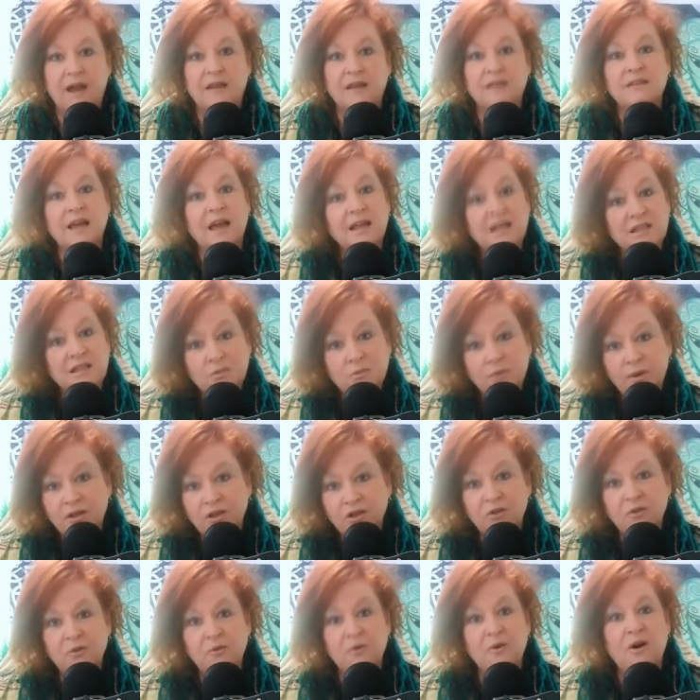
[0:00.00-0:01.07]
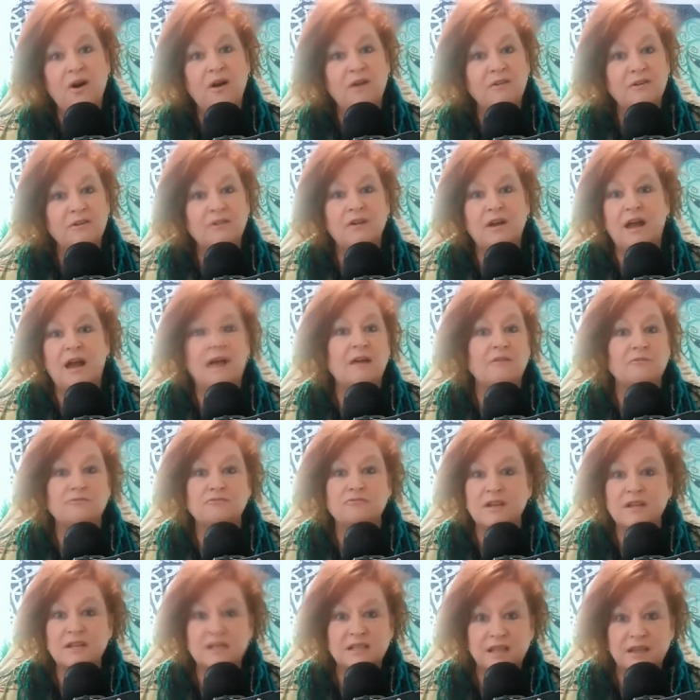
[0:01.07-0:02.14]
And that's when you are at
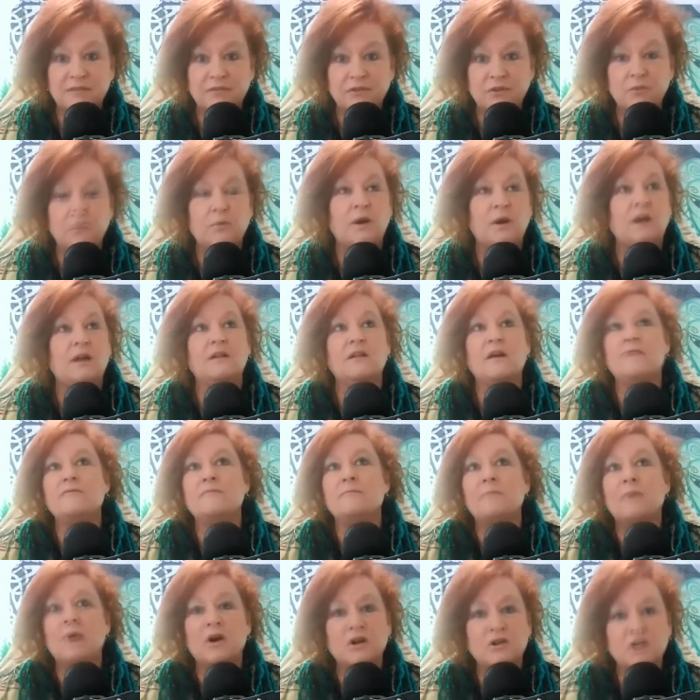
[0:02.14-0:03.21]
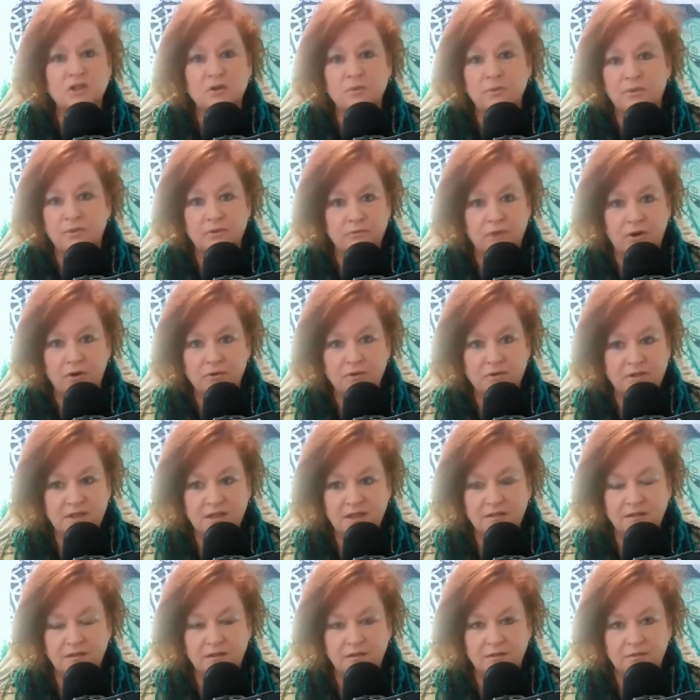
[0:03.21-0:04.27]
risk, if you will, of merging with the rogue
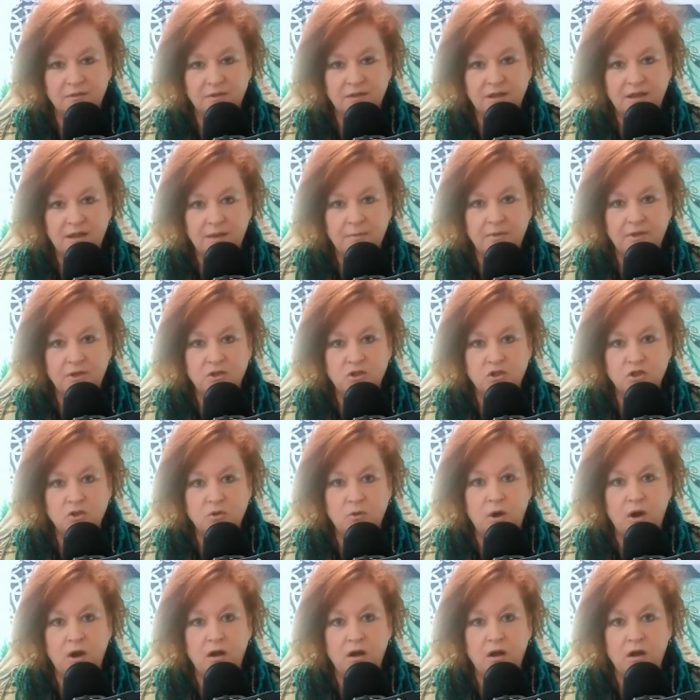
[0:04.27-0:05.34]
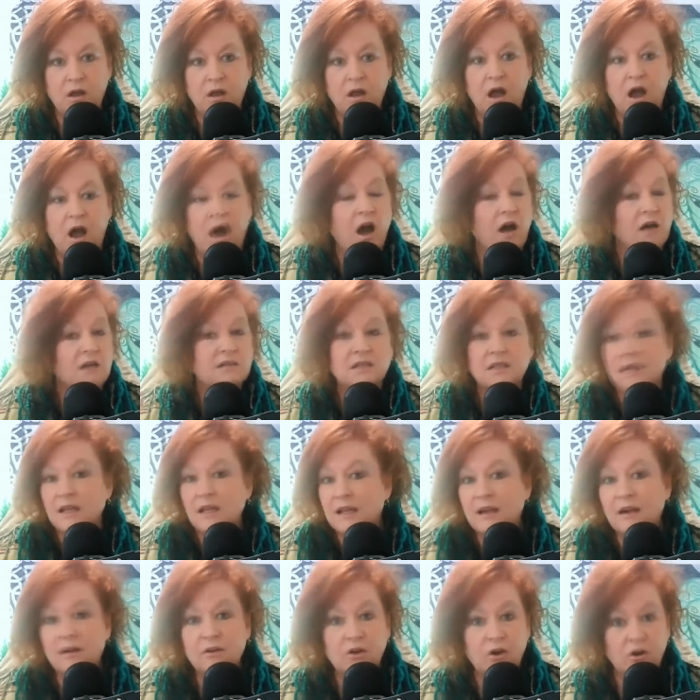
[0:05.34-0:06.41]
signal, because you are
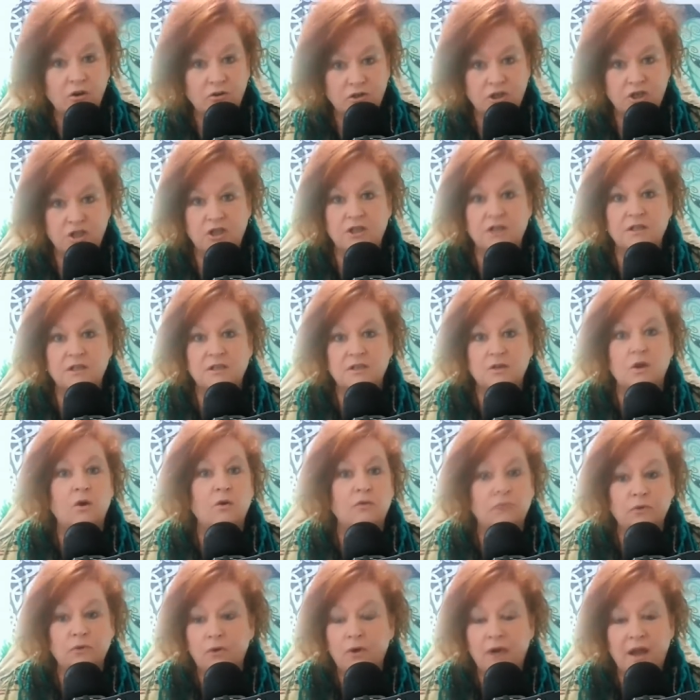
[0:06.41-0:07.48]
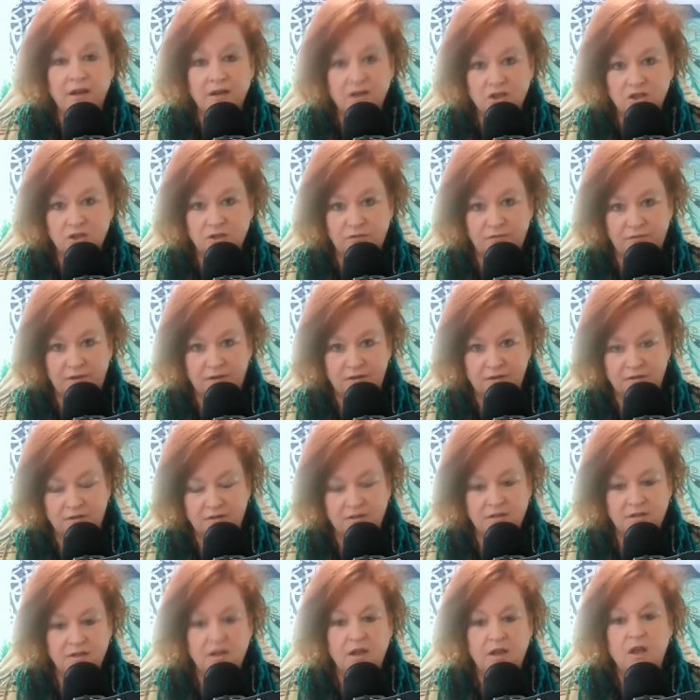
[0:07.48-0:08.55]
utterly unconscious of your energy
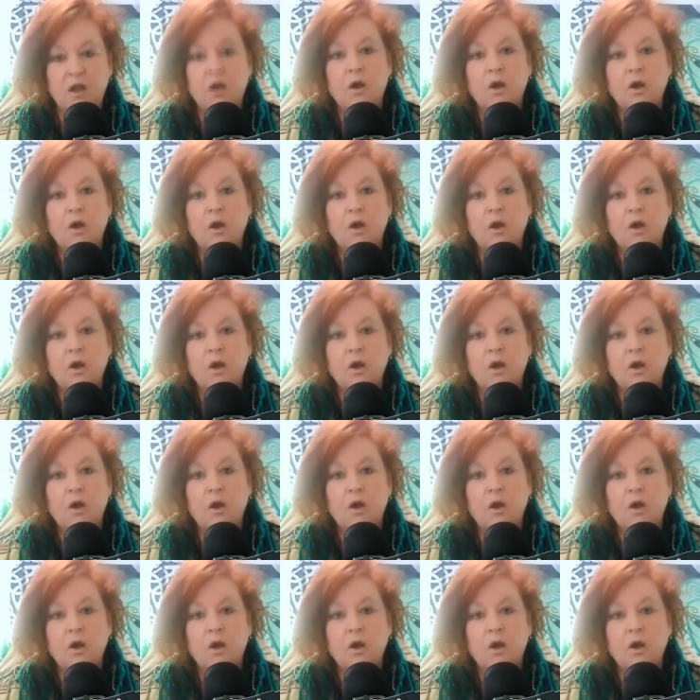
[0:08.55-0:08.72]
fields.